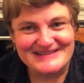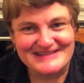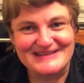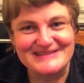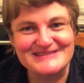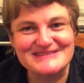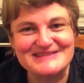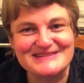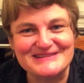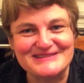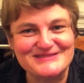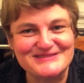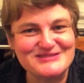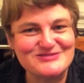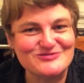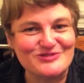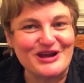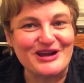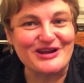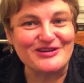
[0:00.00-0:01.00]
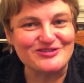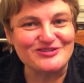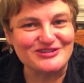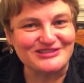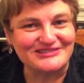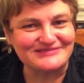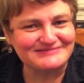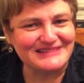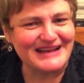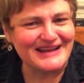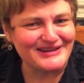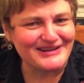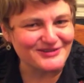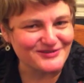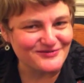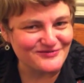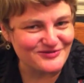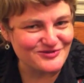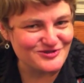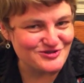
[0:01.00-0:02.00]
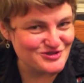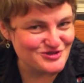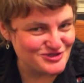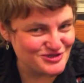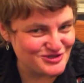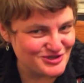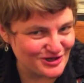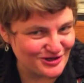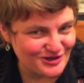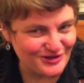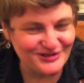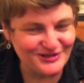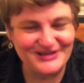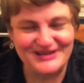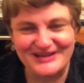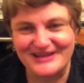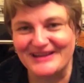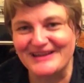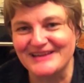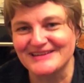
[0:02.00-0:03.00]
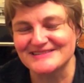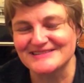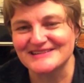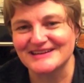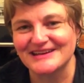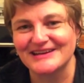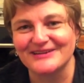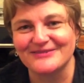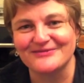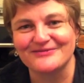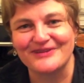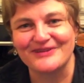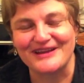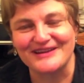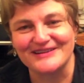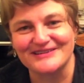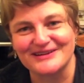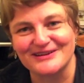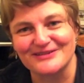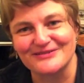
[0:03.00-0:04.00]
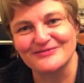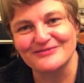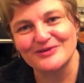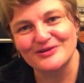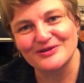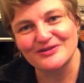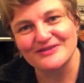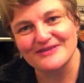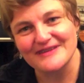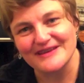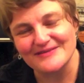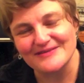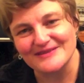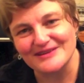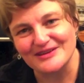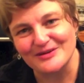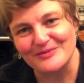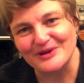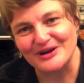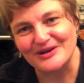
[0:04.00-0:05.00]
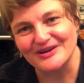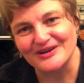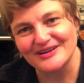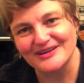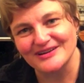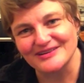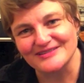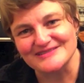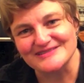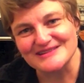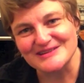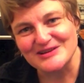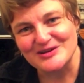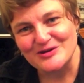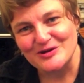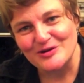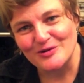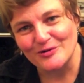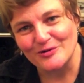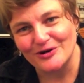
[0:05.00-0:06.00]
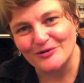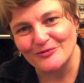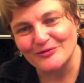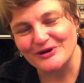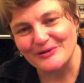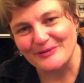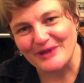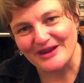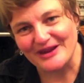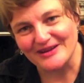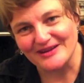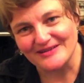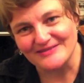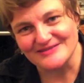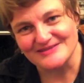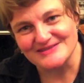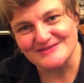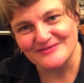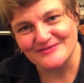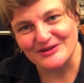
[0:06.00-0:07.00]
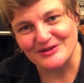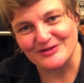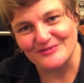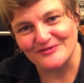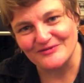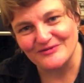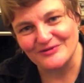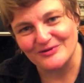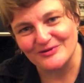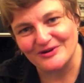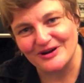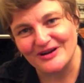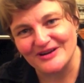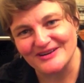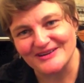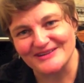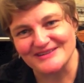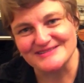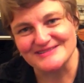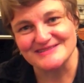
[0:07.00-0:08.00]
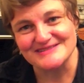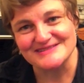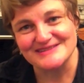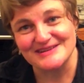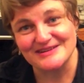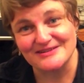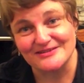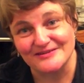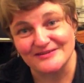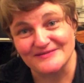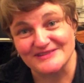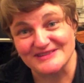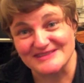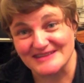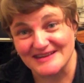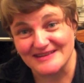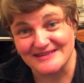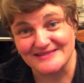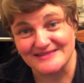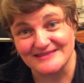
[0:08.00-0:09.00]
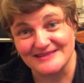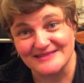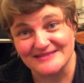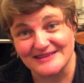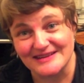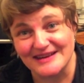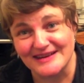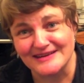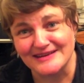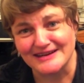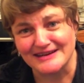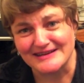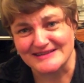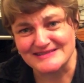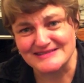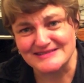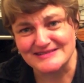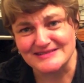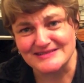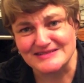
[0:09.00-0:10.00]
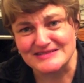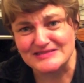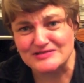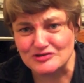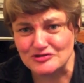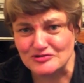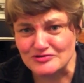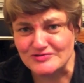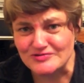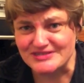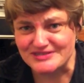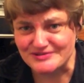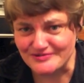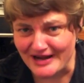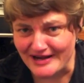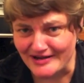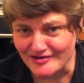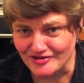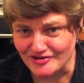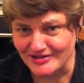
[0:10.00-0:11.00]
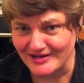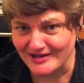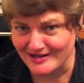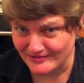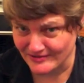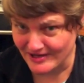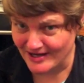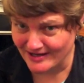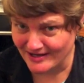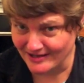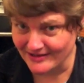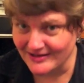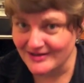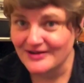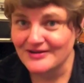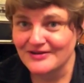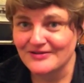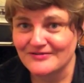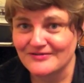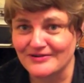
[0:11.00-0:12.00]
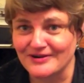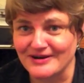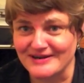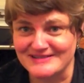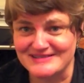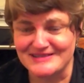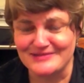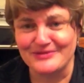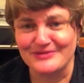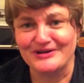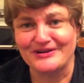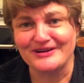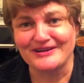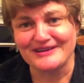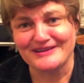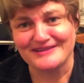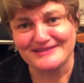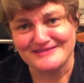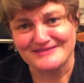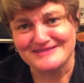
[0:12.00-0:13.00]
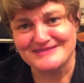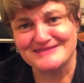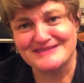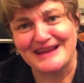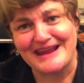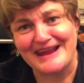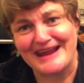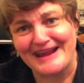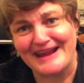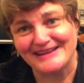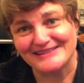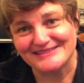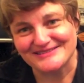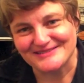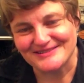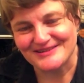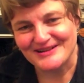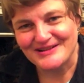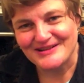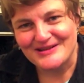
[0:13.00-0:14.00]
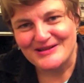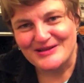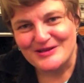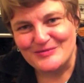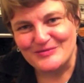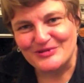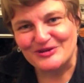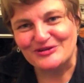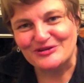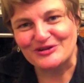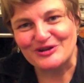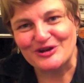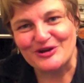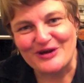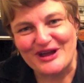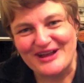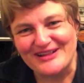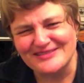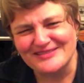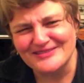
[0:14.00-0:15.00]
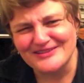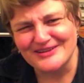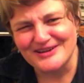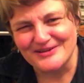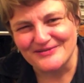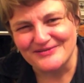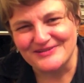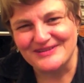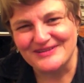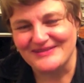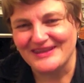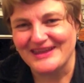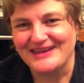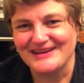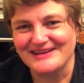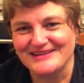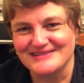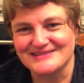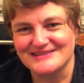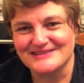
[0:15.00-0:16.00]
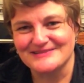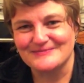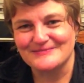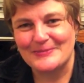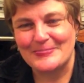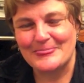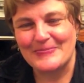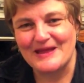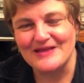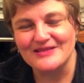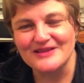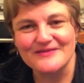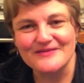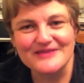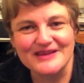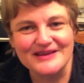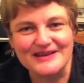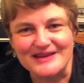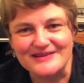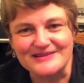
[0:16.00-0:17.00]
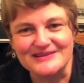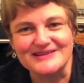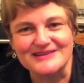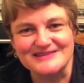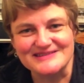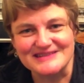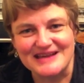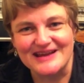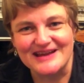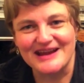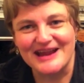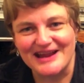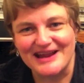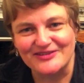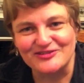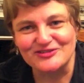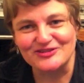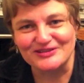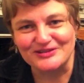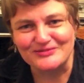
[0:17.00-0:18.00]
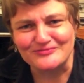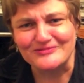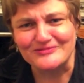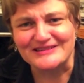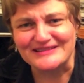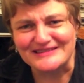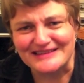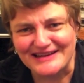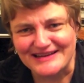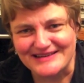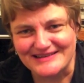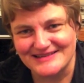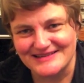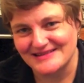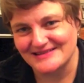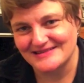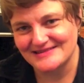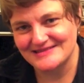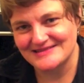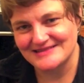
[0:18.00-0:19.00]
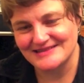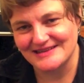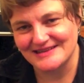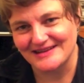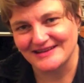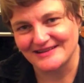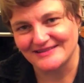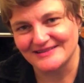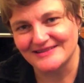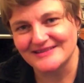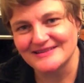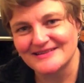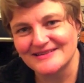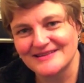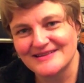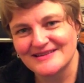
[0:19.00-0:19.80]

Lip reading: It's a strange and kind of dark ending. In fact, I've heard that the Americans who are remaking this film for audiences here have decided that the ending is just too strange and ironic for us Americans to handle. But you know, I loved that ending. I love that ending because I actually relate to Ellie.